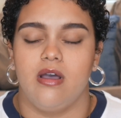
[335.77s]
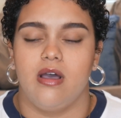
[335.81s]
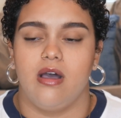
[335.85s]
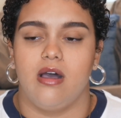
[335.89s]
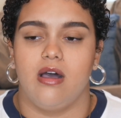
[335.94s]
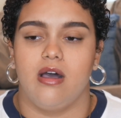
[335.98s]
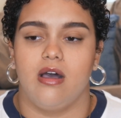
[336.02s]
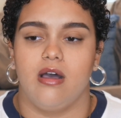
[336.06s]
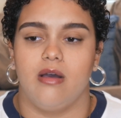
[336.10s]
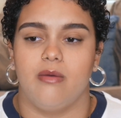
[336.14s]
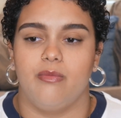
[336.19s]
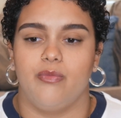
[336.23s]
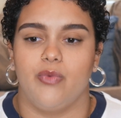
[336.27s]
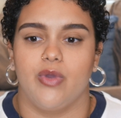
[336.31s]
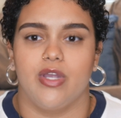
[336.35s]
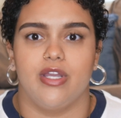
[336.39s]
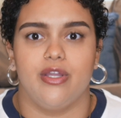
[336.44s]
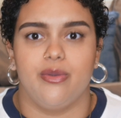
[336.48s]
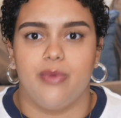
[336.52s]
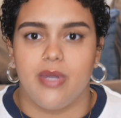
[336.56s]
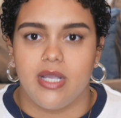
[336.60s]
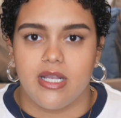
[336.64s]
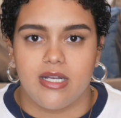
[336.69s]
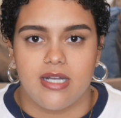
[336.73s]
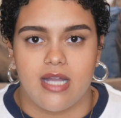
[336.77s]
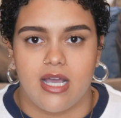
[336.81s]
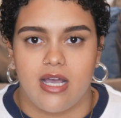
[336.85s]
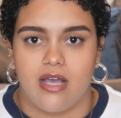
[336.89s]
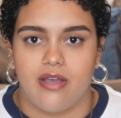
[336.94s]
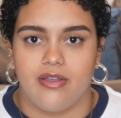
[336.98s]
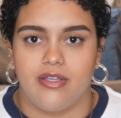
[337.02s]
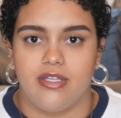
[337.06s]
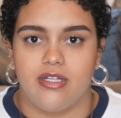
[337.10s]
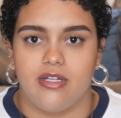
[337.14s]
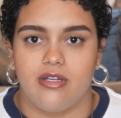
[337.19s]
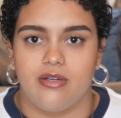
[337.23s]
Where you work now?
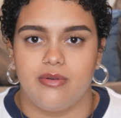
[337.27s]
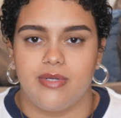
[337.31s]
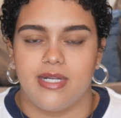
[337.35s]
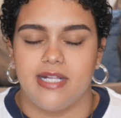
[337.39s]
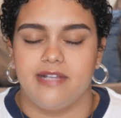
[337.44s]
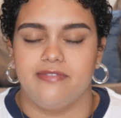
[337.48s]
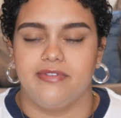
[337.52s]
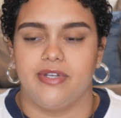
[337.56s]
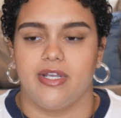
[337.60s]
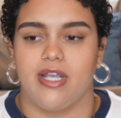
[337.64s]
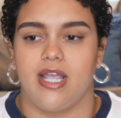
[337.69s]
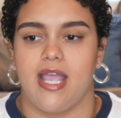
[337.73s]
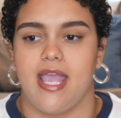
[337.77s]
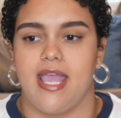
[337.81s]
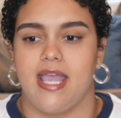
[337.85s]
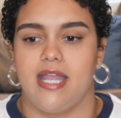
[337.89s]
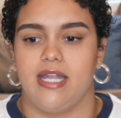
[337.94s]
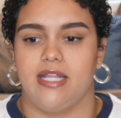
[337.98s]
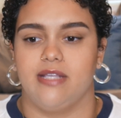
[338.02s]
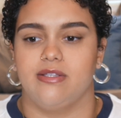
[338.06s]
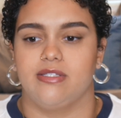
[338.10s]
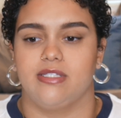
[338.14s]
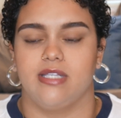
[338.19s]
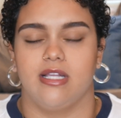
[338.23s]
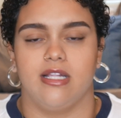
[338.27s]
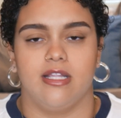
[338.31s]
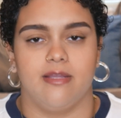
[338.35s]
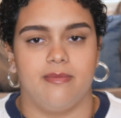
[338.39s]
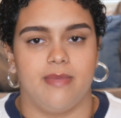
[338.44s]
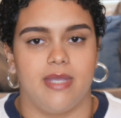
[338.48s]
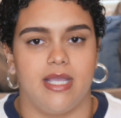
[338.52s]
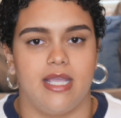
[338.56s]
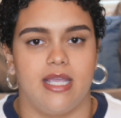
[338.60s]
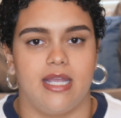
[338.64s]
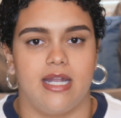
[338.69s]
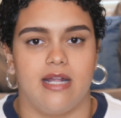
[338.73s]
You know, whatever. And he's telling
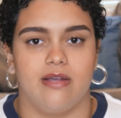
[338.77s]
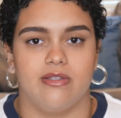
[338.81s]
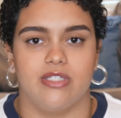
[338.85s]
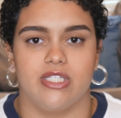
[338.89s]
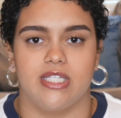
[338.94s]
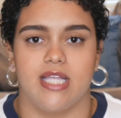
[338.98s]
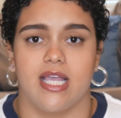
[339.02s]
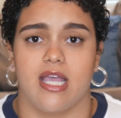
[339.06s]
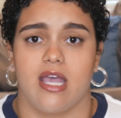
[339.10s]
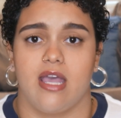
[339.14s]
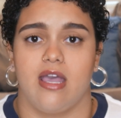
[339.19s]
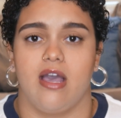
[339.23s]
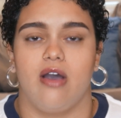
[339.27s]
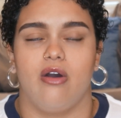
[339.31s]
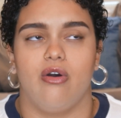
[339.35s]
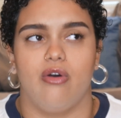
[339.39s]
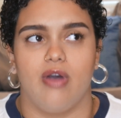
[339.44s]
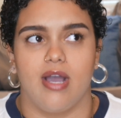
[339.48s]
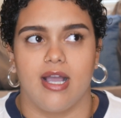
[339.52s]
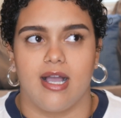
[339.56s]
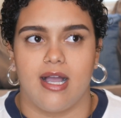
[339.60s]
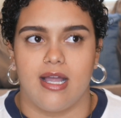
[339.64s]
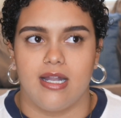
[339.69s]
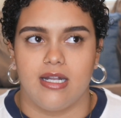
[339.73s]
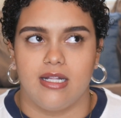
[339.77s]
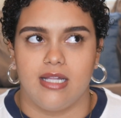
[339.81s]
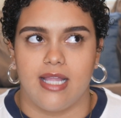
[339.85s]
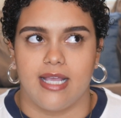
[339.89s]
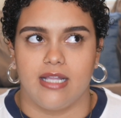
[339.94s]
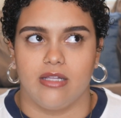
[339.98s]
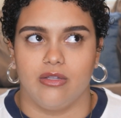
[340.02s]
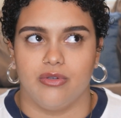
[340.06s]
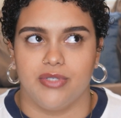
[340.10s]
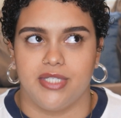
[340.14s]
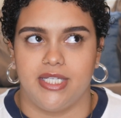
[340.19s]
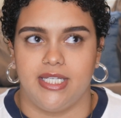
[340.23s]
me, and I was just like, oh, I kind of like
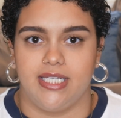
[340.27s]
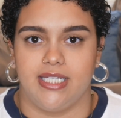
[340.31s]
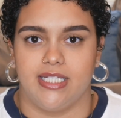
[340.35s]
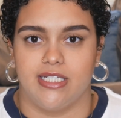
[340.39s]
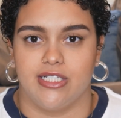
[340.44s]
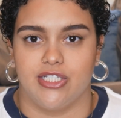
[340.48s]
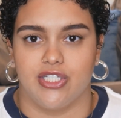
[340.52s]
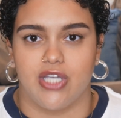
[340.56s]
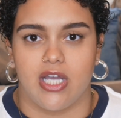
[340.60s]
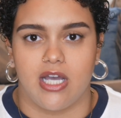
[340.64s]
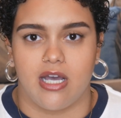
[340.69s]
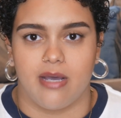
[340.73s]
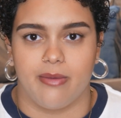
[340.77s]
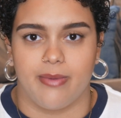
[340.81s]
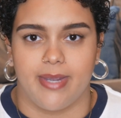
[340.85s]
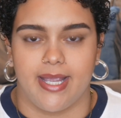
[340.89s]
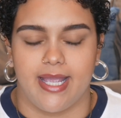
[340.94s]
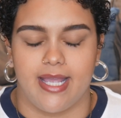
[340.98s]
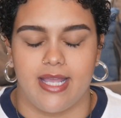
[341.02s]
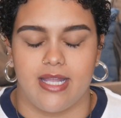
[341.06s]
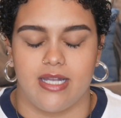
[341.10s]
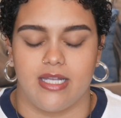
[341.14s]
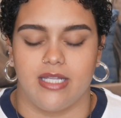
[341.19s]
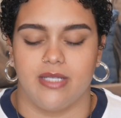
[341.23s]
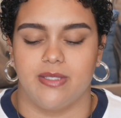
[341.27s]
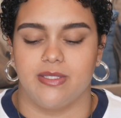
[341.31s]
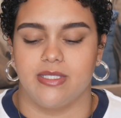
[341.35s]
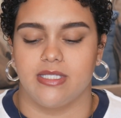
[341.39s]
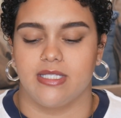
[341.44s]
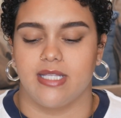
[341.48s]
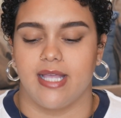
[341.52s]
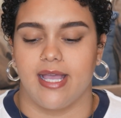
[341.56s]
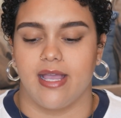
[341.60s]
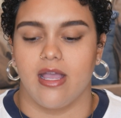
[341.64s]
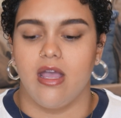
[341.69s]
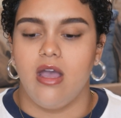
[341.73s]
low-key need a job, right? And he was
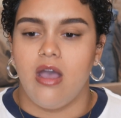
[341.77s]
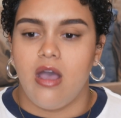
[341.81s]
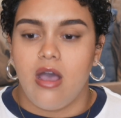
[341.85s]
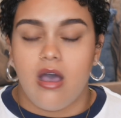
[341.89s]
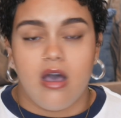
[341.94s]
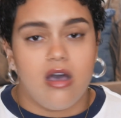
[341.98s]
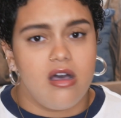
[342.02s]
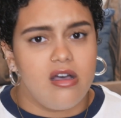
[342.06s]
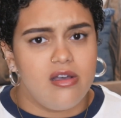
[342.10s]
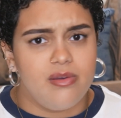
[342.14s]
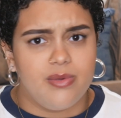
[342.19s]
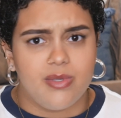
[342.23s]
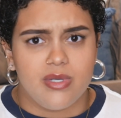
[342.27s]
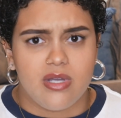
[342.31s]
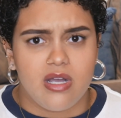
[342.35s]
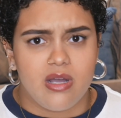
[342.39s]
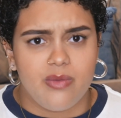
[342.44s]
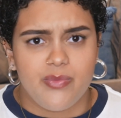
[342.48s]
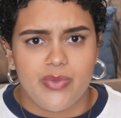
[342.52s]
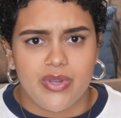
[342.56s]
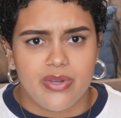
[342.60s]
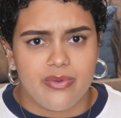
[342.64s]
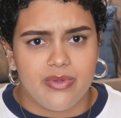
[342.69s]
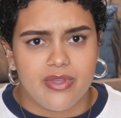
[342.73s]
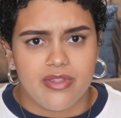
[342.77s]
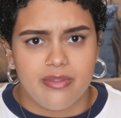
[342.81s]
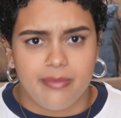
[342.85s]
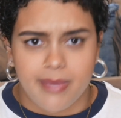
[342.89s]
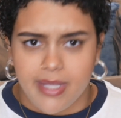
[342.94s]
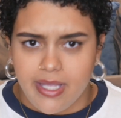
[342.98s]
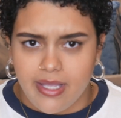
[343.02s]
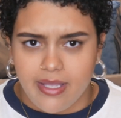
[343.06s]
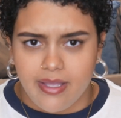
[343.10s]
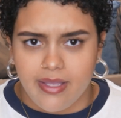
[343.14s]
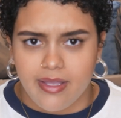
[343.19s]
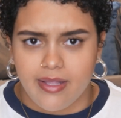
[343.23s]
just like, oh, well, come work with
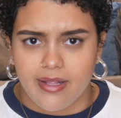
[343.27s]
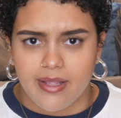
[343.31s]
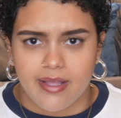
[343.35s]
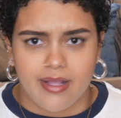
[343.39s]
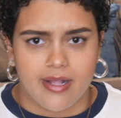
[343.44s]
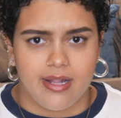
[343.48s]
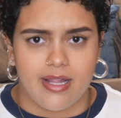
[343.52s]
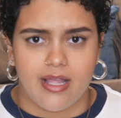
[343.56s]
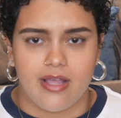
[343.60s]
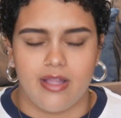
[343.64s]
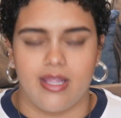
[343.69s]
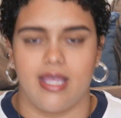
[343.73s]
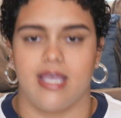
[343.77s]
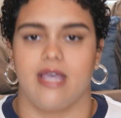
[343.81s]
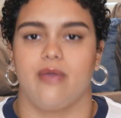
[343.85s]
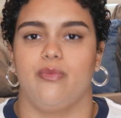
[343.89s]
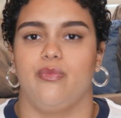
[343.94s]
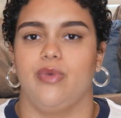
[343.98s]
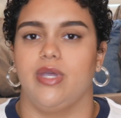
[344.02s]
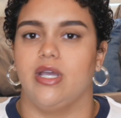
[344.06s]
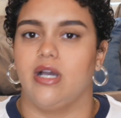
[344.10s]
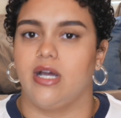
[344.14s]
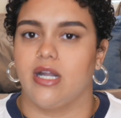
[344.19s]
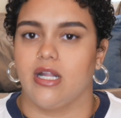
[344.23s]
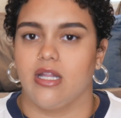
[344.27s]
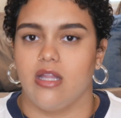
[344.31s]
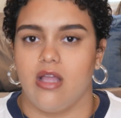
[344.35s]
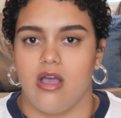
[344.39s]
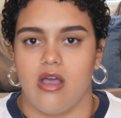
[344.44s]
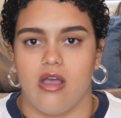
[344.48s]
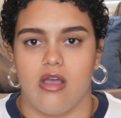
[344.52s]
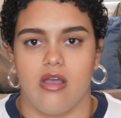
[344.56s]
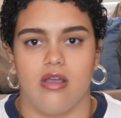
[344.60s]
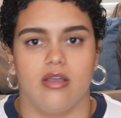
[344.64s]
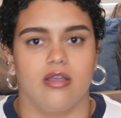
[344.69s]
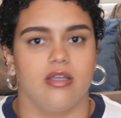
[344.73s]
me. Like, oh, like, we got
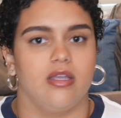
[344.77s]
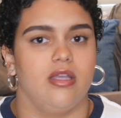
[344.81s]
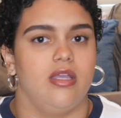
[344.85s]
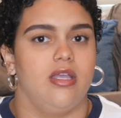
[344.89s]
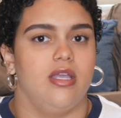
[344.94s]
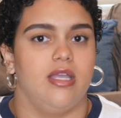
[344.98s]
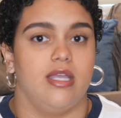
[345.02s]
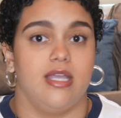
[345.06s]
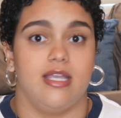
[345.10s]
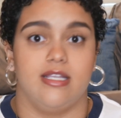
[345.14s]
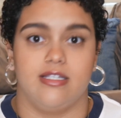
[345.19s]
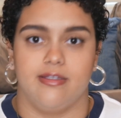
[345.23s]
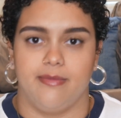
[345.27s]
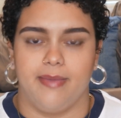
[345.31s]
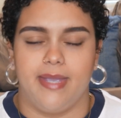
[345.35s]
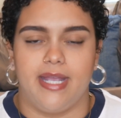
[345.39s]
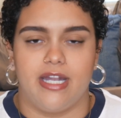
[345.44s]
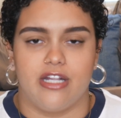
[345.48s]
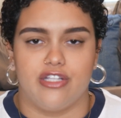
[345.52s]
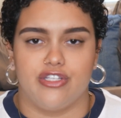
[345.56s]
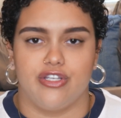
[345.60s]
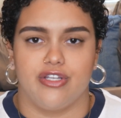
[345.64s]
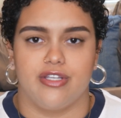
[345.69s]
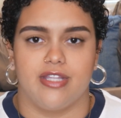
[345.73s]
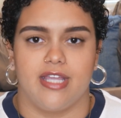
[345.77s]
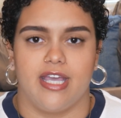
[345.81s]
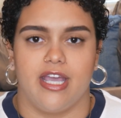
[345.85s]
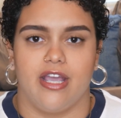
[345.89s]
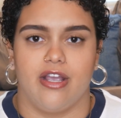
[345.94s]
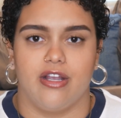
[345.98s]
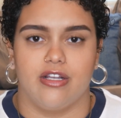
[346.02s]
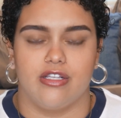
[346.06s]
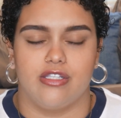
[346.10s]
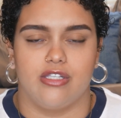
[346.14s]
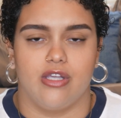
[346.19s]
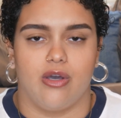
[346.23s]
along. He's a manager
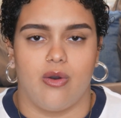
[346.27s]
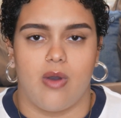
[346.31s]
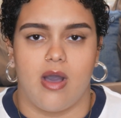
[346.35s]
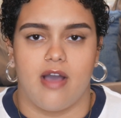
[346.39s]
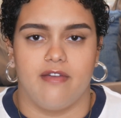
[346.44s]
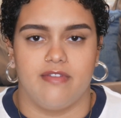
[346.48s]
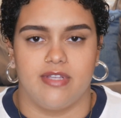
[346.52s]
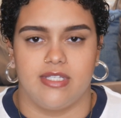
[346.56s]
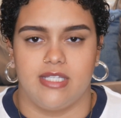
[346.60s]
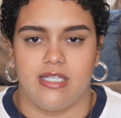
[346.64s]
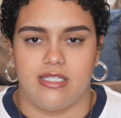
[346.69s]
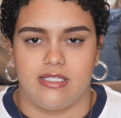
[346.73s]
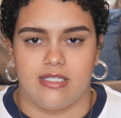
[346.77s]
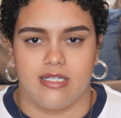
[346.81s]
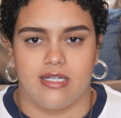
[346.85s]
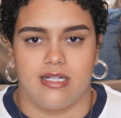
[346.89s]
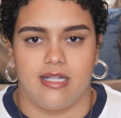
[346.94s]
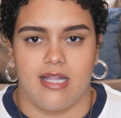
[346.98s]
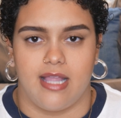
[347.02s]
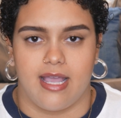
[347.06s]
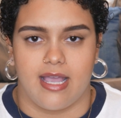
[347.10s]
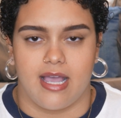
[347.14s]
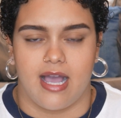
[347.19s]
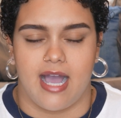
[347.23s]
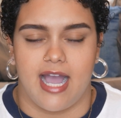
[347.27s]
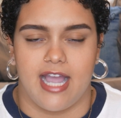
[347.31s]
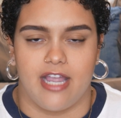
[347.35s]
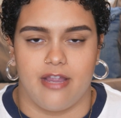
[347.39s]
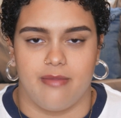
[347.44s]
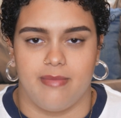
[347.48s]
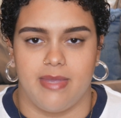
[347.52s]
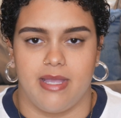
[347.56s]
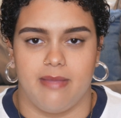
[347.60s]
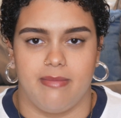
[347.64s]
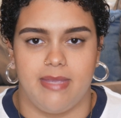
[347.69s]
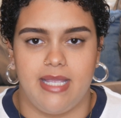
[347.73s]
there, so obviously he's gonna like hire
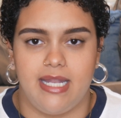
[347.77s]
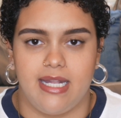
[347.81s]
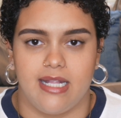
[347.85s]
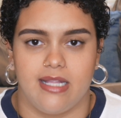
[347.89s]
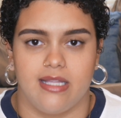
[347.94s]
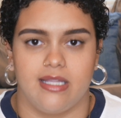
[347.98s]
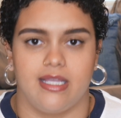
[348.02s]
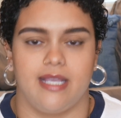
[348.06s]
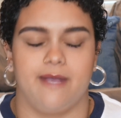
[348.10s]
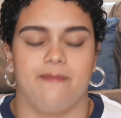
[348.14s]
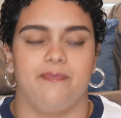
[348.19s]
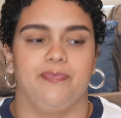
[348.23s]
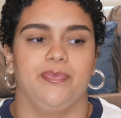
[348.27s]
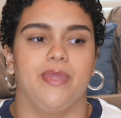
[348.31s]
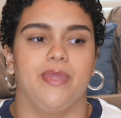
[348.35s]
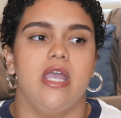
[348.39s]
me immediately.